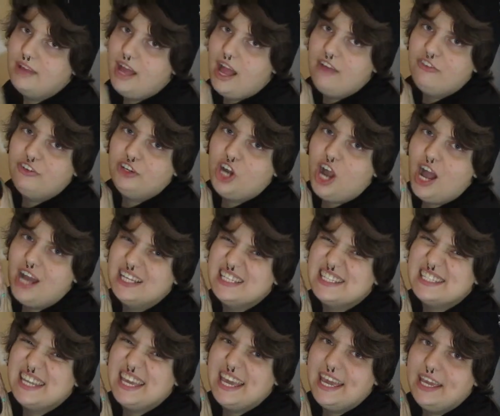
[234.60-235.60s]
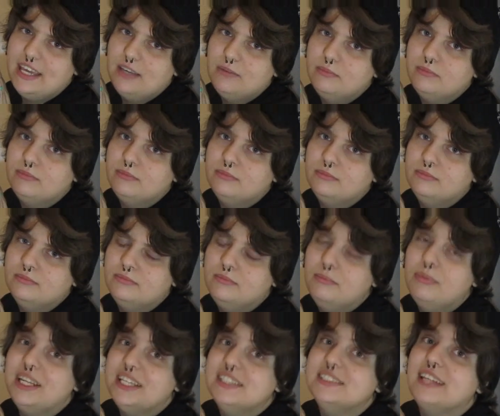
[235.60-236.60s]
I forgot his name.
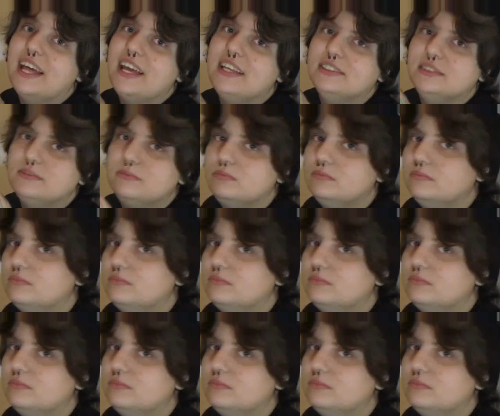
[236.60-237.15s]
But he stays.